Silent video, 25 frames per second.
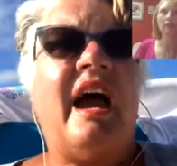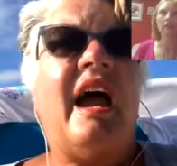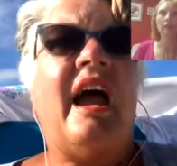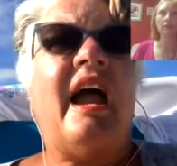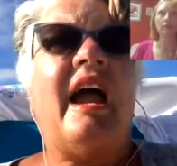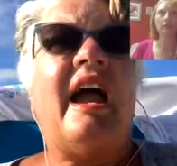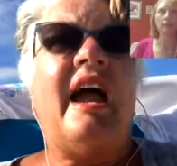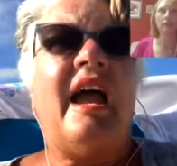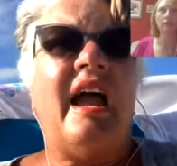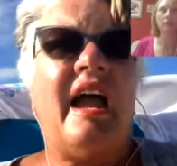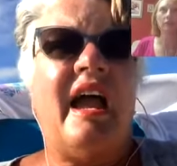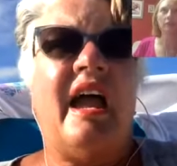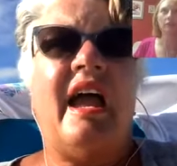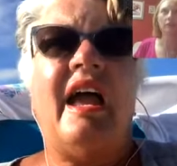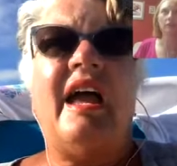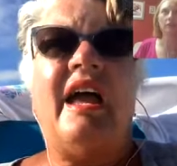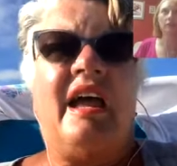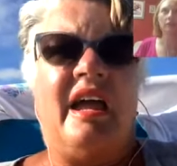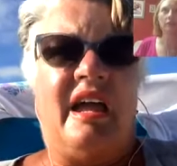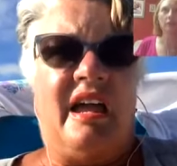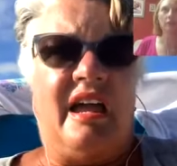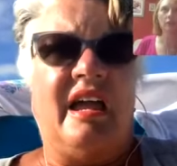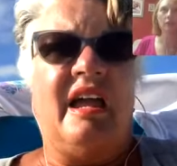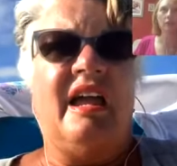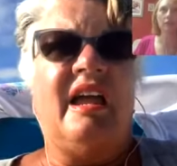easier to
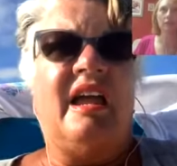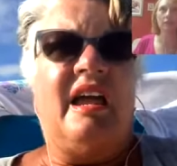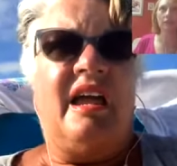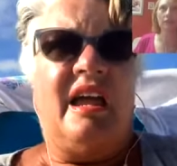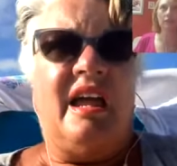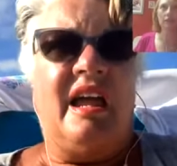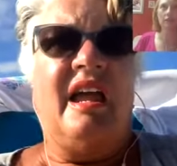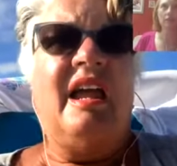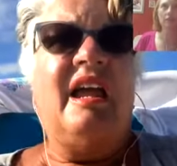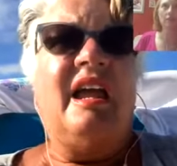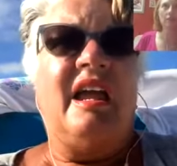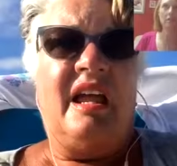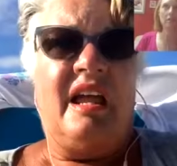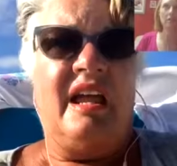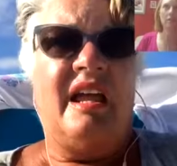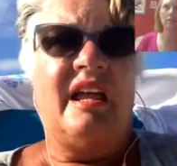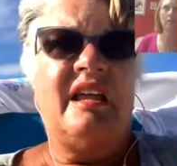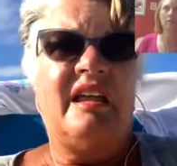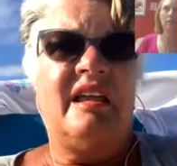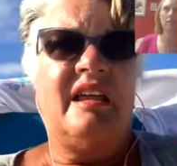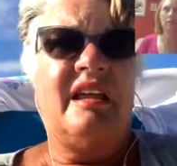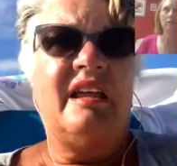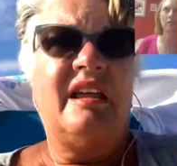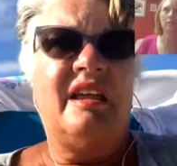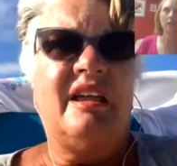judge. It's easier to
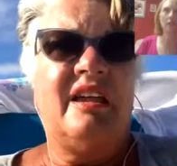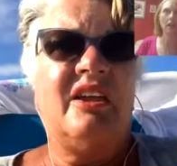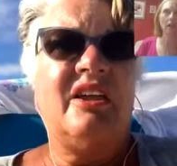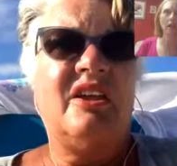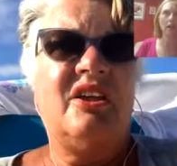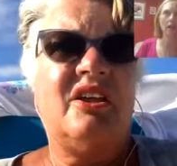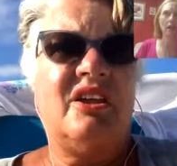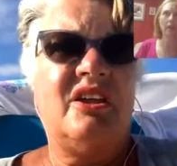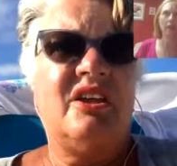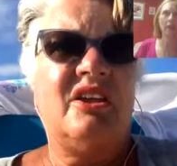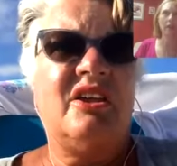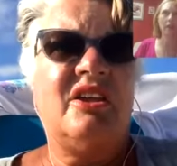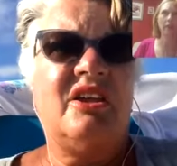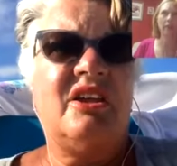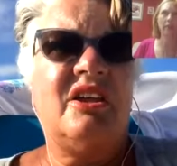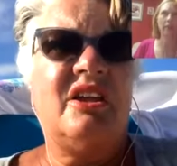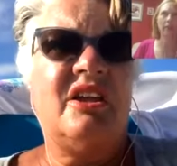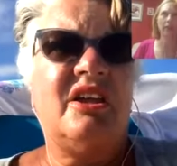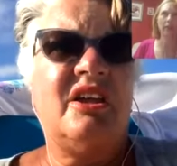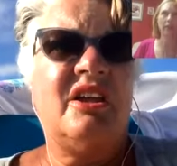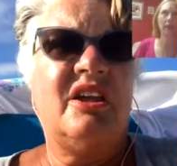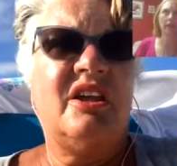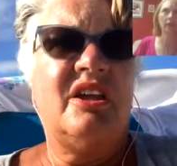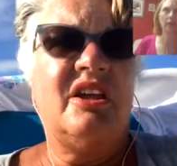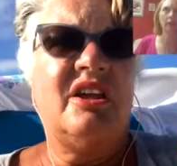say I'm bad.
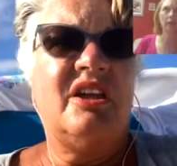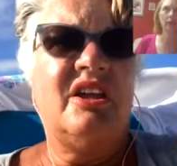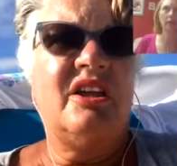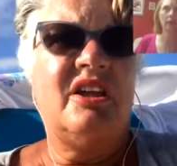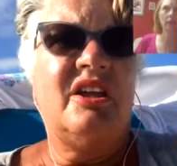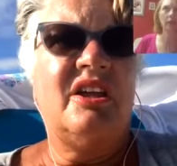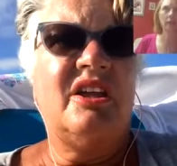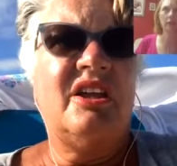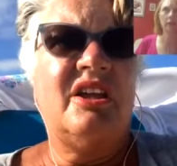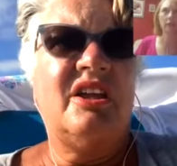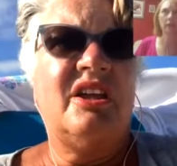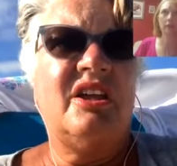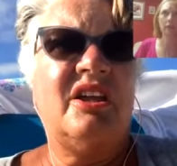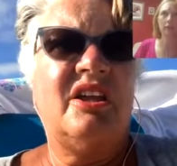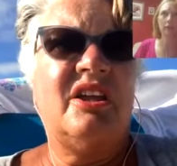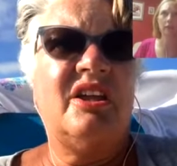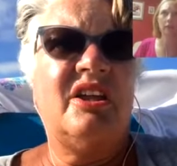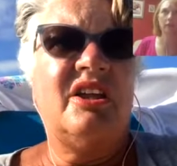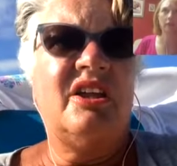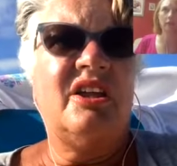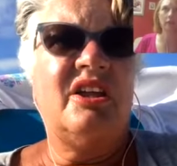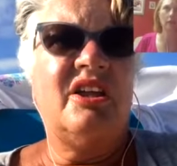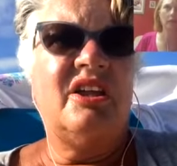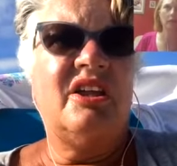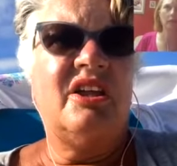It's easier to say
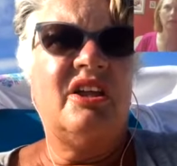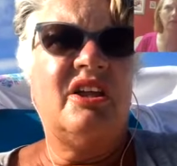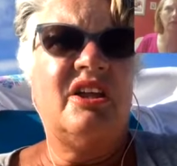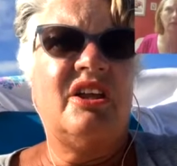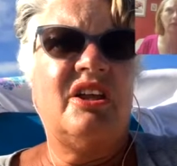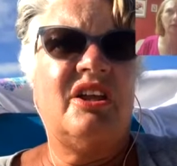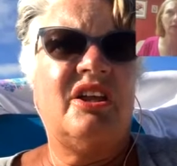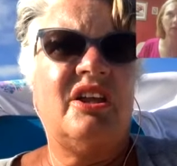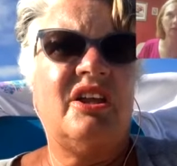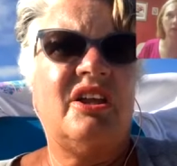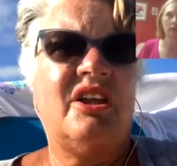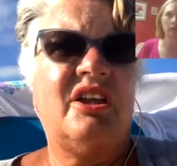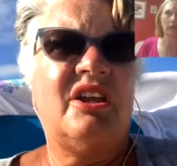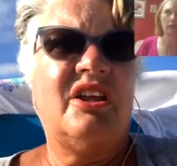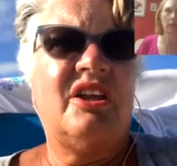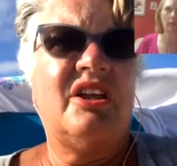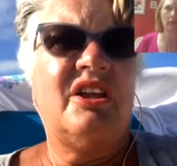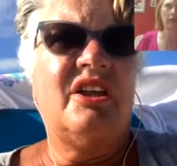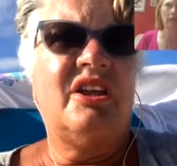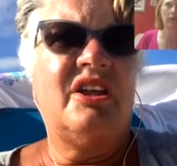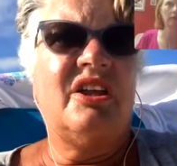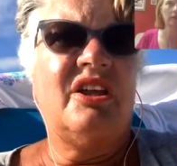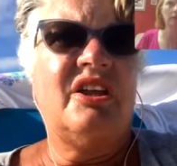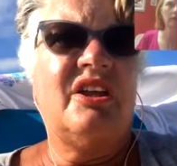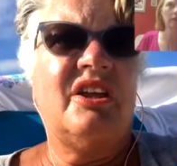I'm a sinner. It's
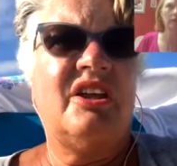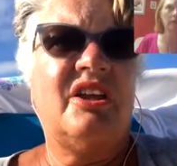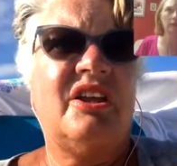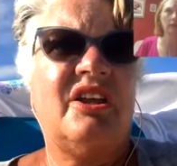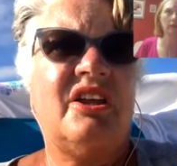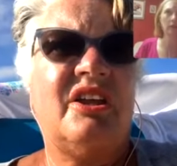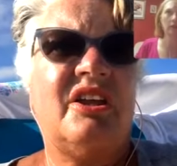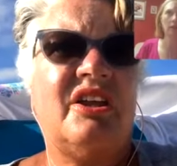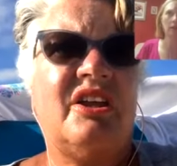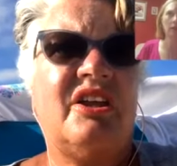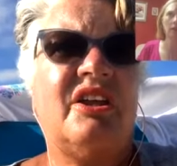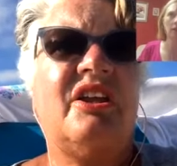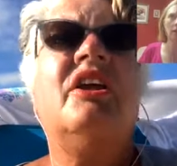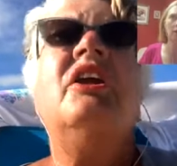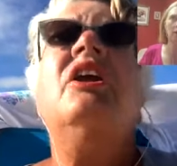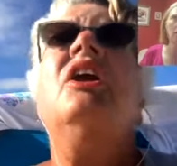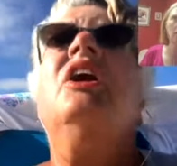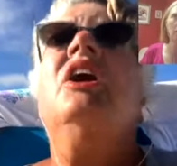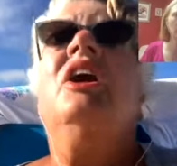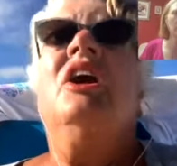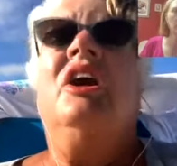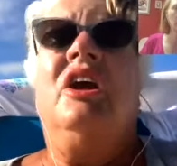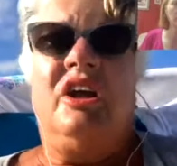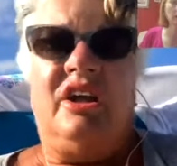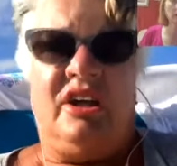easier to say I'm not
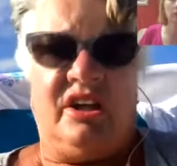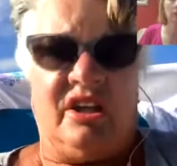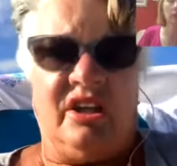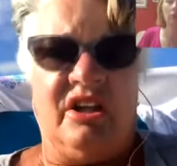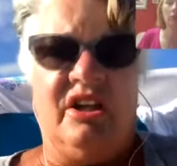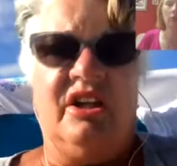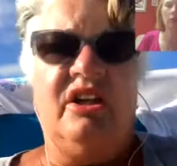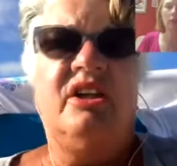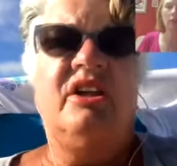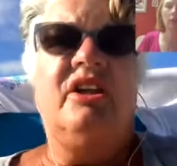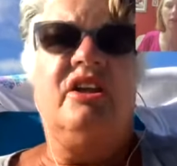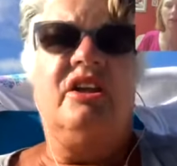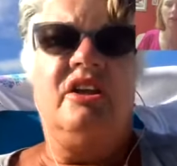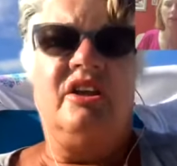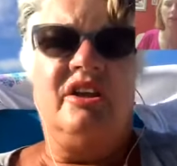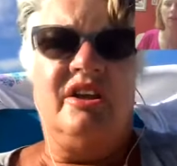doing it right